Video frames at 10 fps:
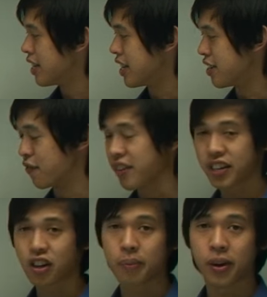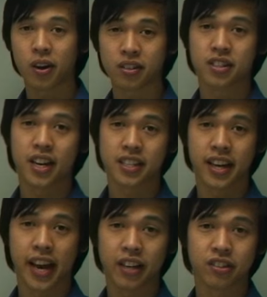is a very common oxidizing
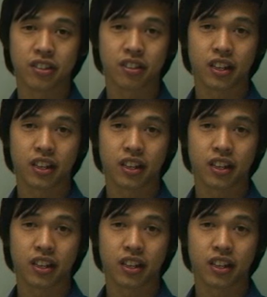agent.